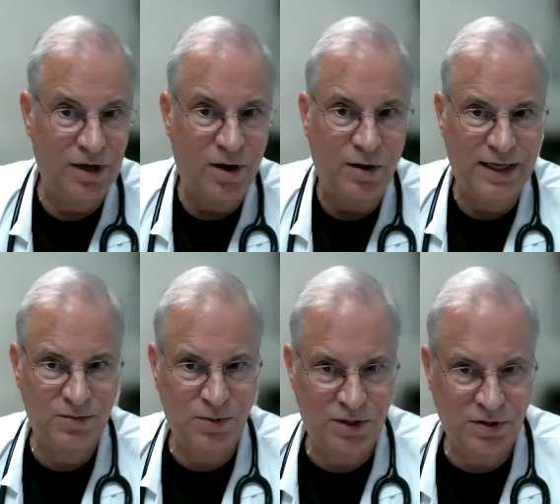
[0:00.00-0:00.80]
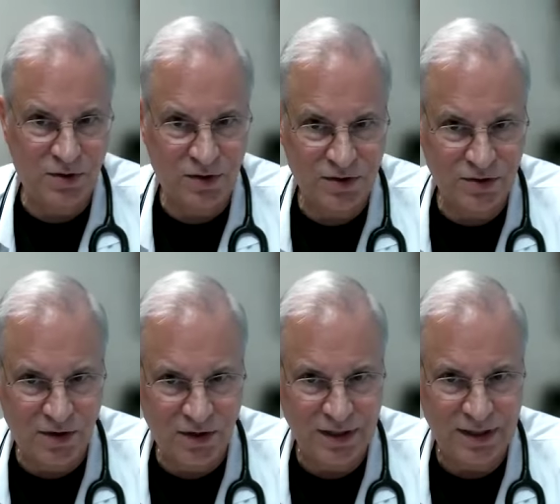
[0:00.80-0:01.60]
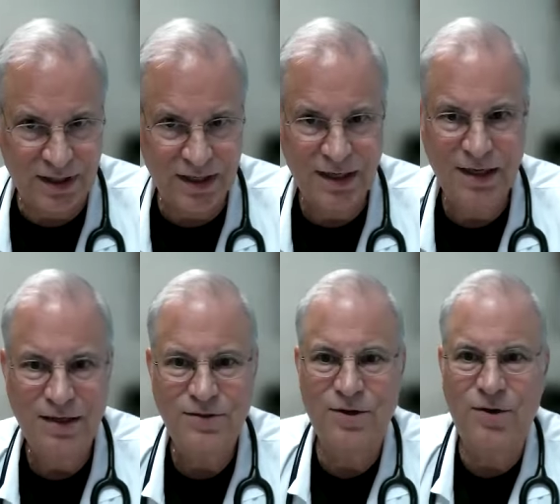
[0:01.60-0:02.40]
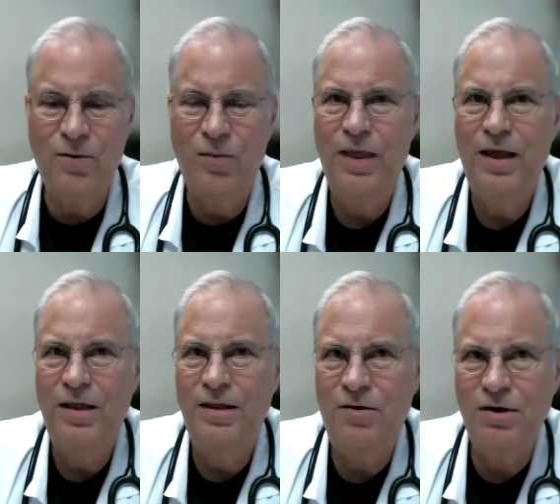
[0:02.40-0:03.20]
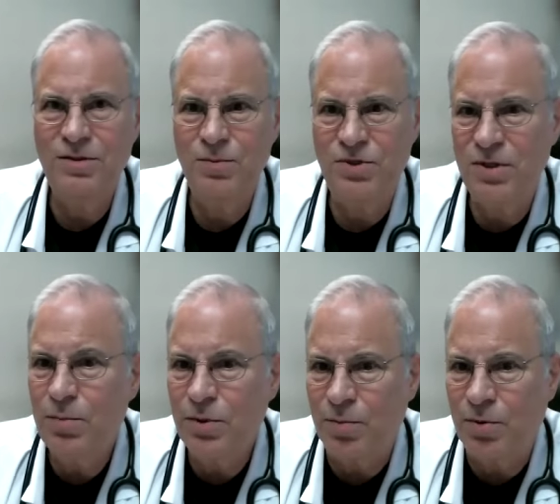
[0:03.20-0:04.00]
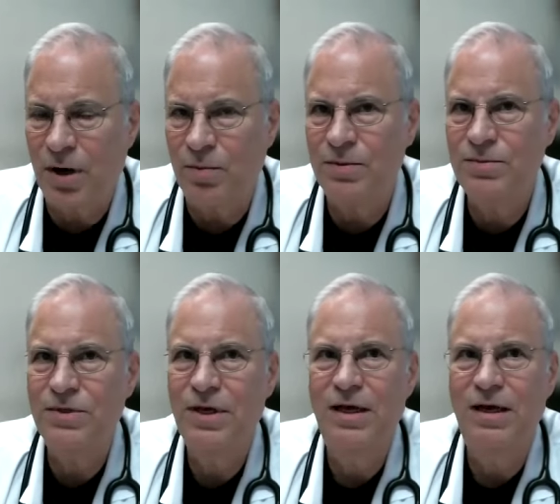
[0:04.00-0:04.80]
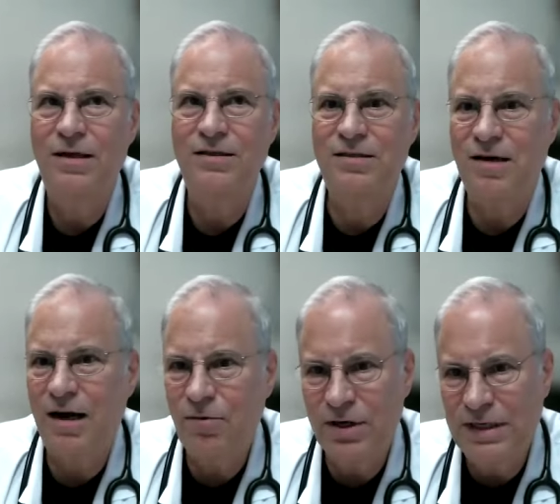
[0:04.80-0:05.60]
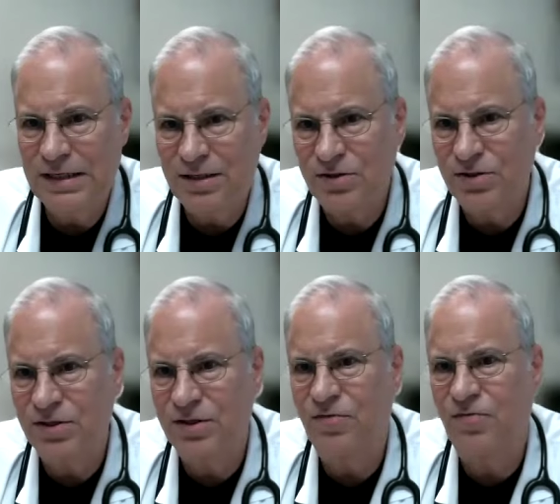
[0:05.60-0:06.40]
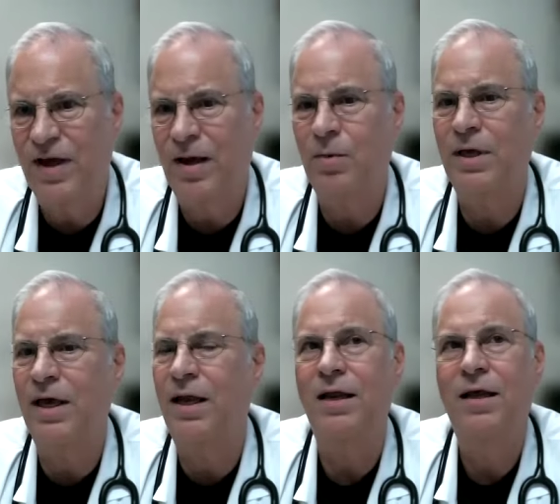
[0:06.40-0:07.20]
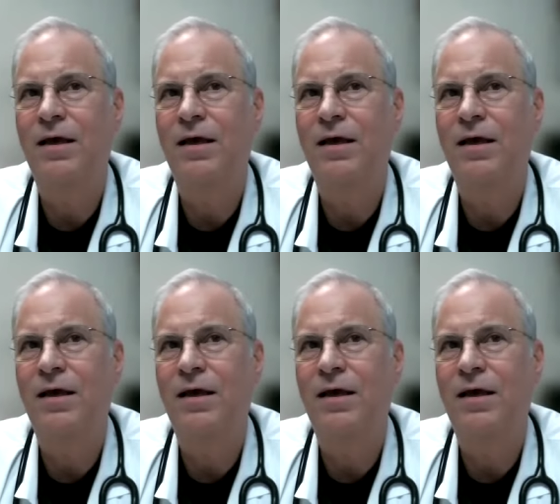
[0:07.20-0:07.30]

ago, and that's when this all started. Mm-hmm. So there are some simpler problems. There's thyroid conditions in the family, and